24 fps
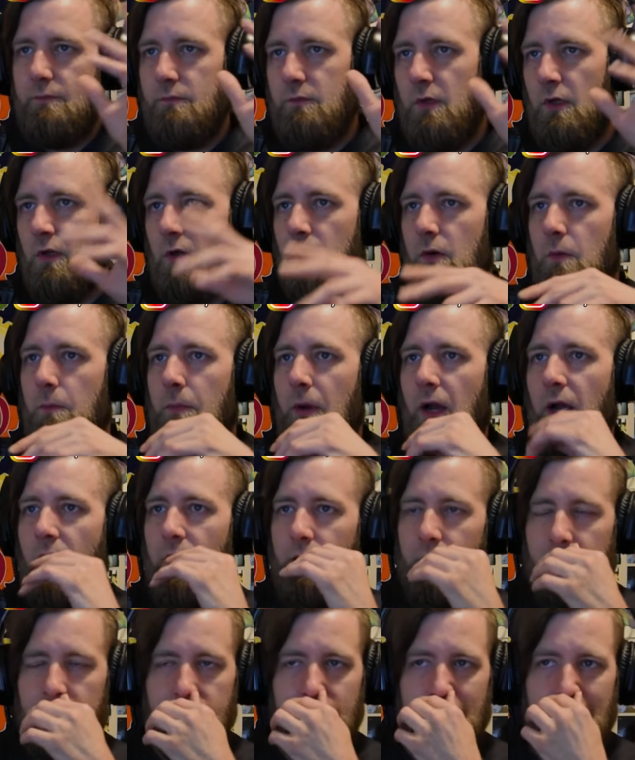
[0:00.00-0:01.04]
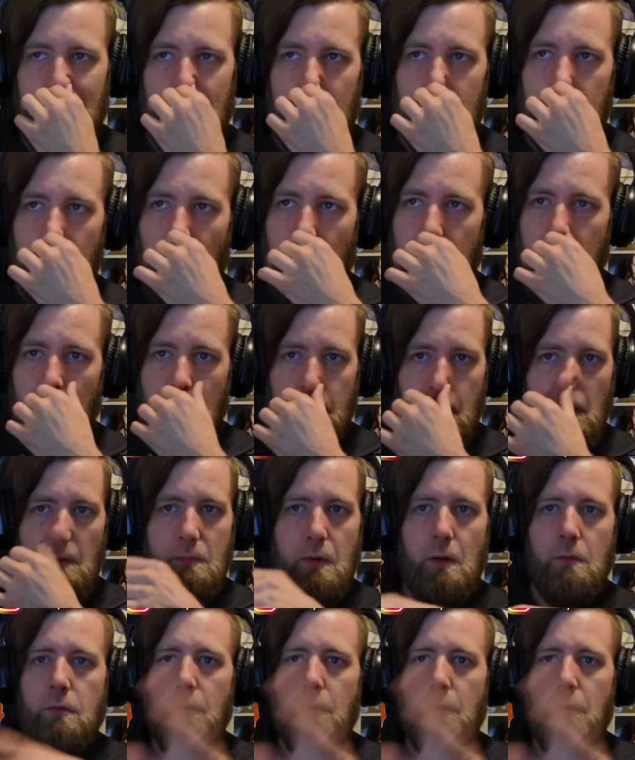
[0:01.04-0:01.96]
You know, biography, blah, blah, blah, blah,